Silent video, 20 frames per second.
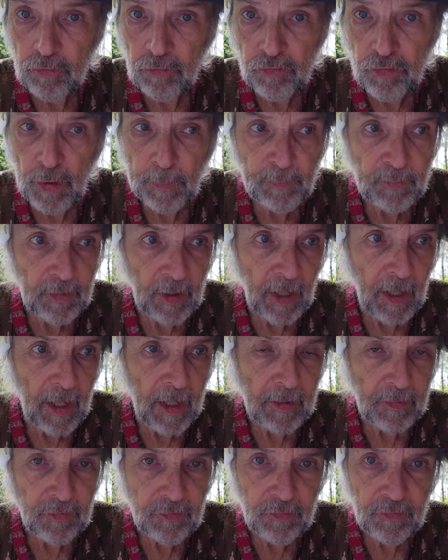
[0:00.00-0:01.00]
chips of
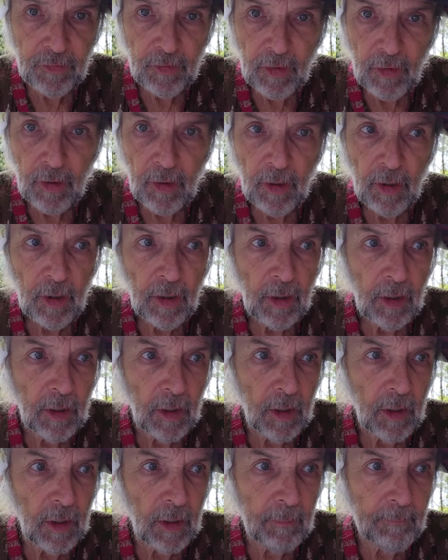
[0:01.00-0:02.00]
ice,
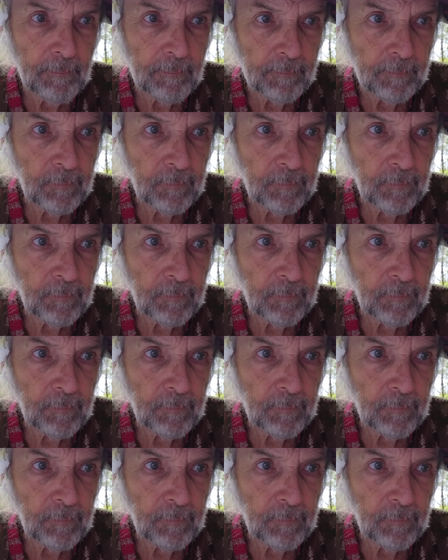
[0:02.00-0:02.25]
and